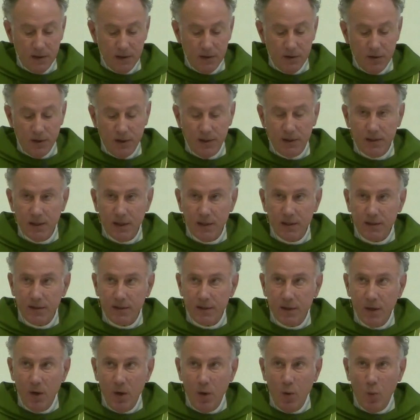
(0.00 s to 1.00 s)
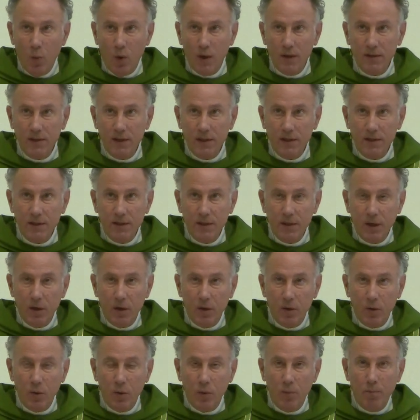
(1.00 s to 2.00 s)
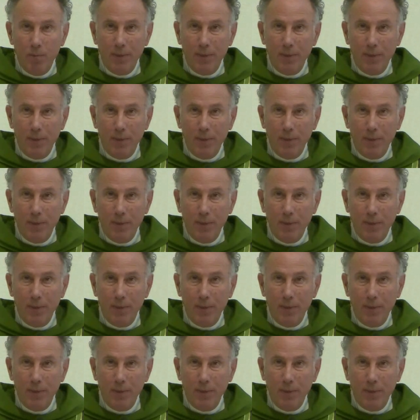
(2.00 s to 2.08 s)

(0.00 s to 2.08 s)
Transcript: Jesus wants us to go